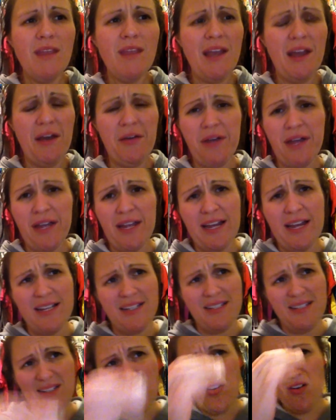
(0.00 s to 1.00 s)
Okay, guys,
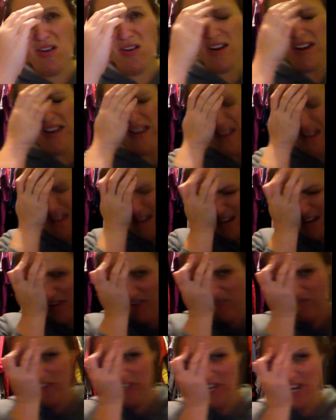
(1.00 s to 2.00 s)
sorry uh,
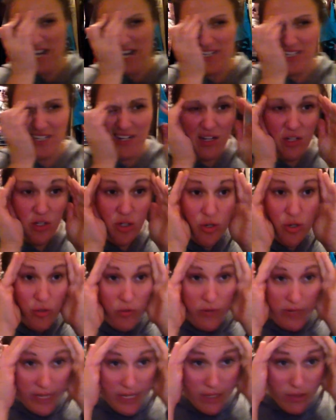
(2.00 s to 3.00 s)
that I did not show you
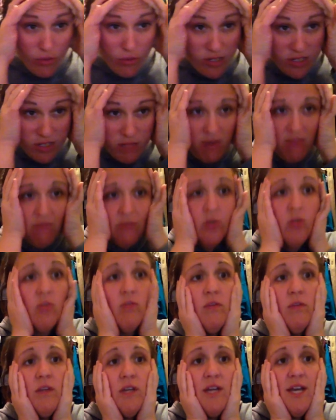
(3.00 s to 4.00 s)
any of the rest of my food
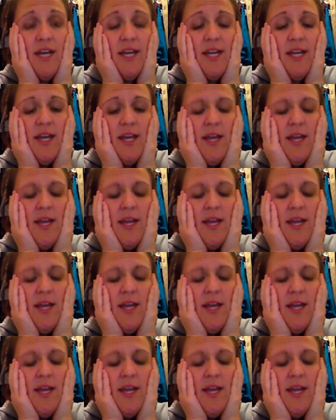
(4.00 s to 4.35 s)
for the day.